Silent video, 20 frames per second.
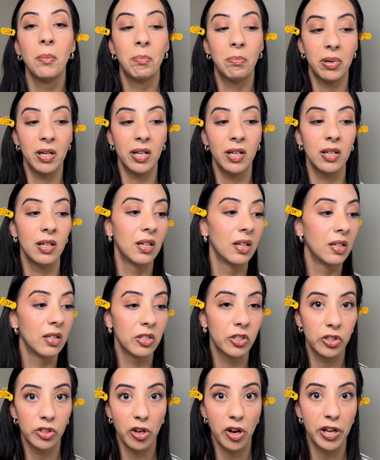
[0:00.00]
But
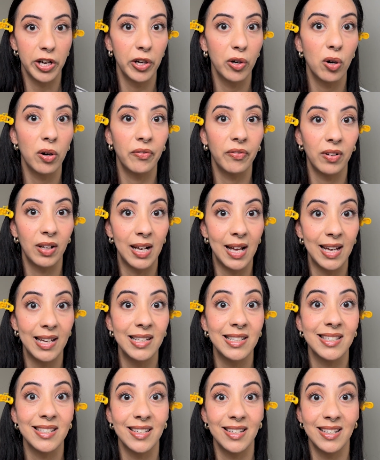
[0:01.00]
starting off
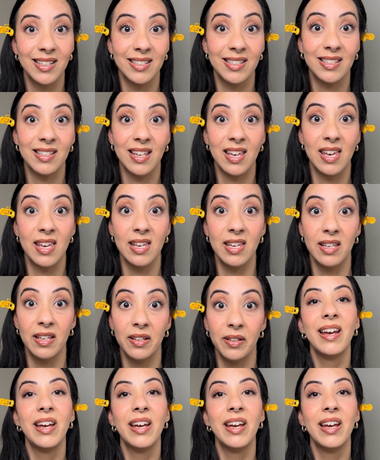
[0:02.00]
light is key.